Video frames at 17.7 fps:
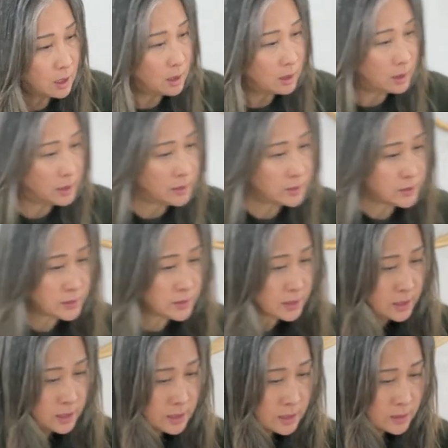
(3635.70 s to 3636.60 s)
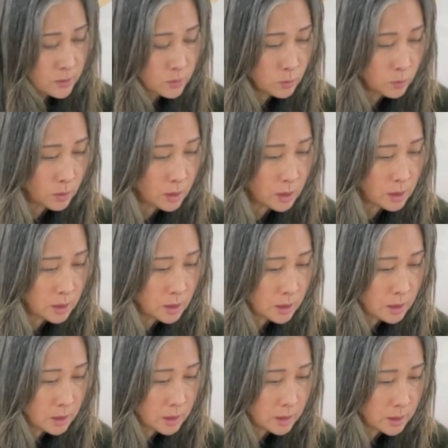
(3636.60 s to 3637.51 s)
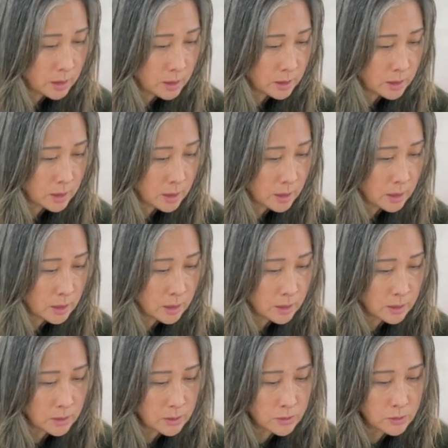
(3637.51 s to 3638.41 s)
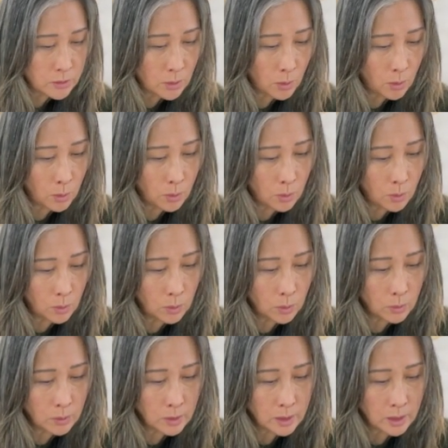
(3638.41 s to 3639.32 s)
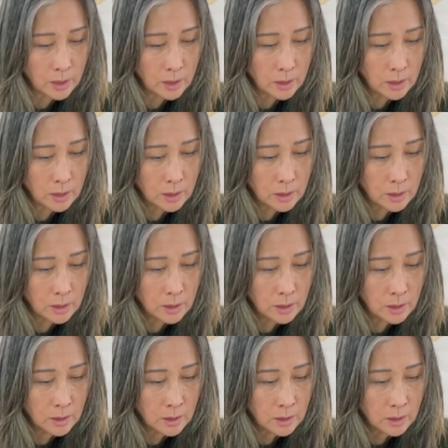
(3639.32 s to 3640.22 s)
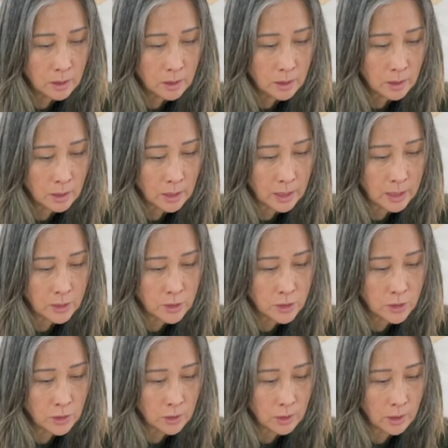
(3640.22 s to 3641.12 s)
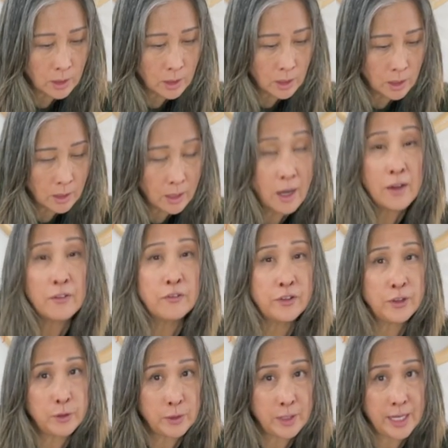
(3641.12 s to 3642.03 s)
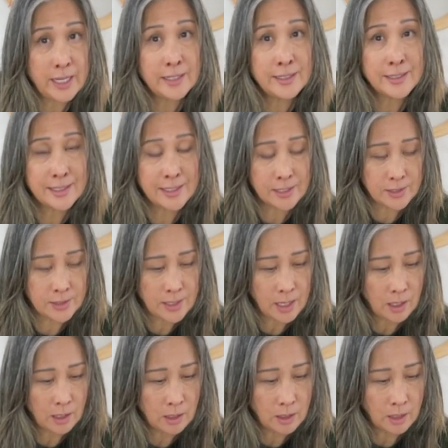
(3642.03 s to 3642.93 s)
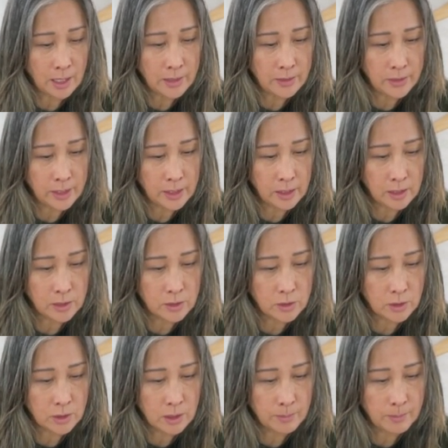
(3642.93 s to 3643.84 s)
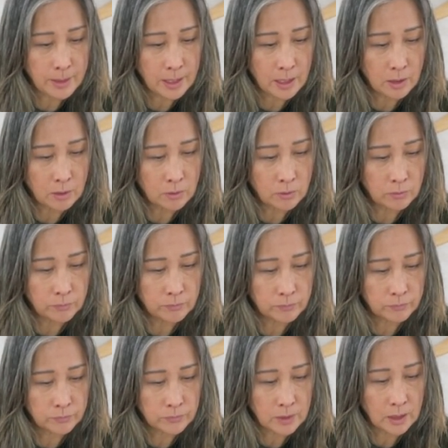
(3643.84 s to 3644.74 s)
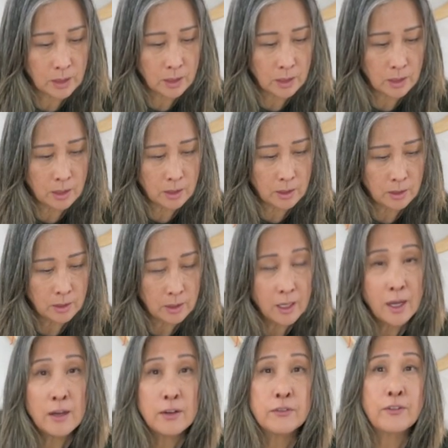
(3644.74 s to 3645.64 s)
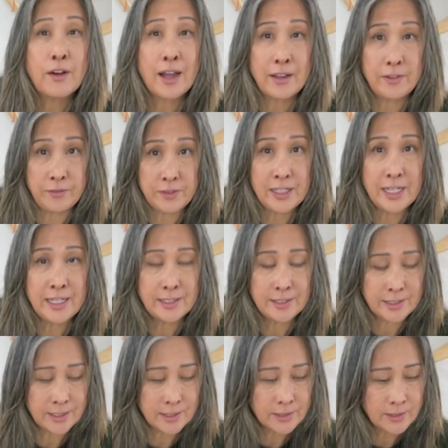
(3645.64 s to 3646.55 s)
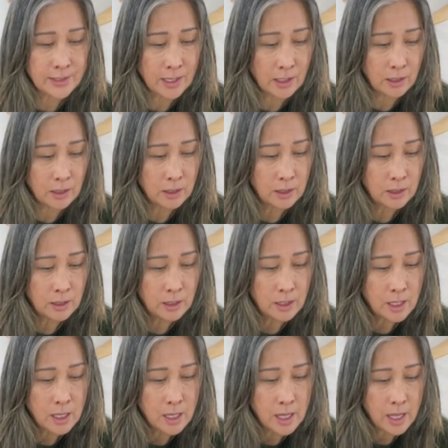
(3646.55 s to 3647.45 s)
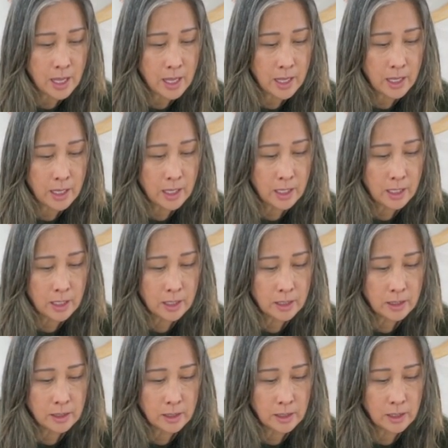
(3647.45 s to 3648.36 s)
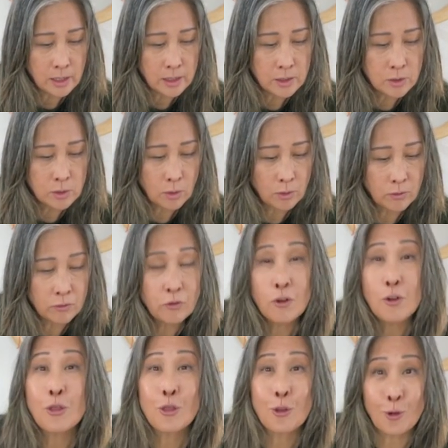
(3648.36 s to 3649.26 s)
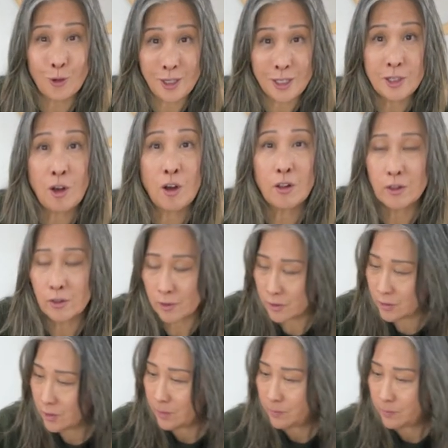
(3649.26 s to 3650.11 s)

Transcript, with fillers: Let's see, this one sold, it took a few days to sell. I think it took about 5 days to sell, and it sold for $30.